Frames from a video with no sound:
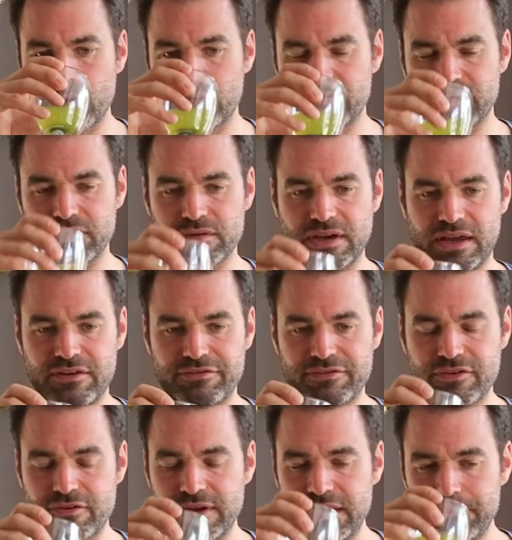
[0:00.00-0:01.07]
some kind of
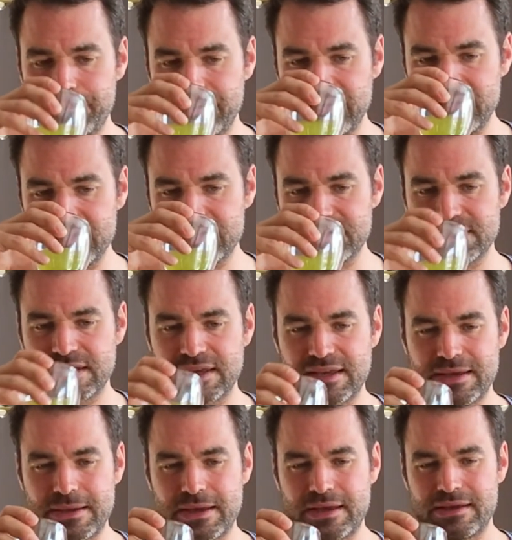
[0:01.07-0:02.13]
green peas.
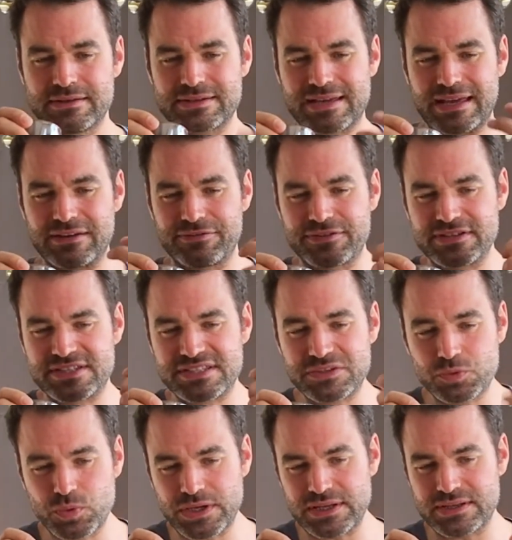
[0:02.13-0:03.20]
So kind of the
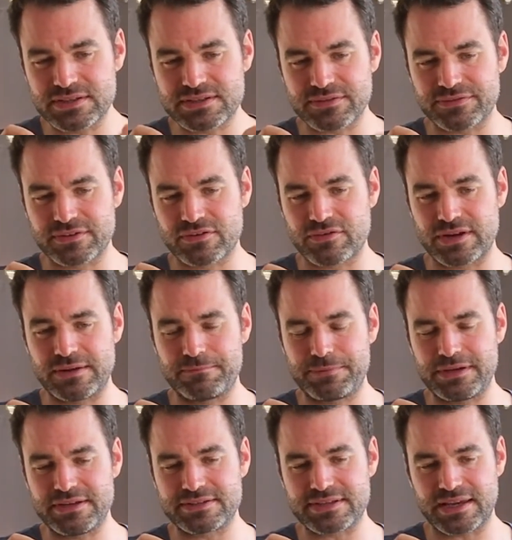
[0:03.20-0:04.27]
sweetness of the green
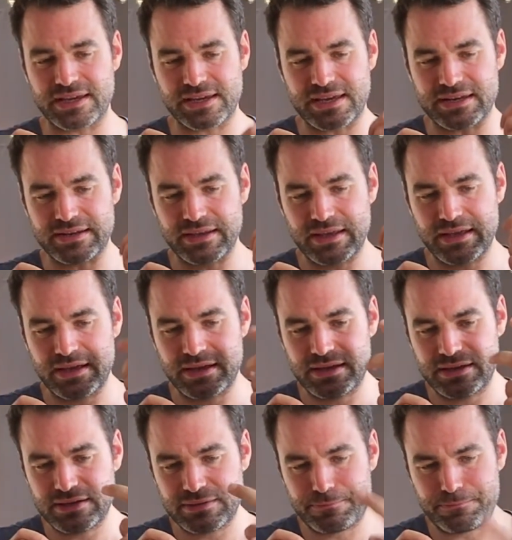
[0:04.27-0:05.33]
peas. I get
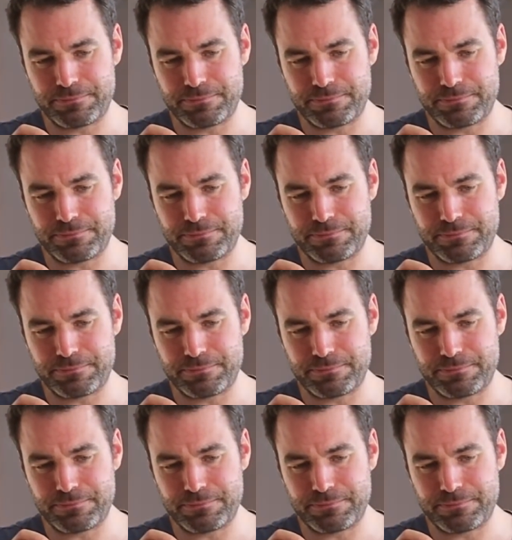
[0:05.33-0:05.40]
the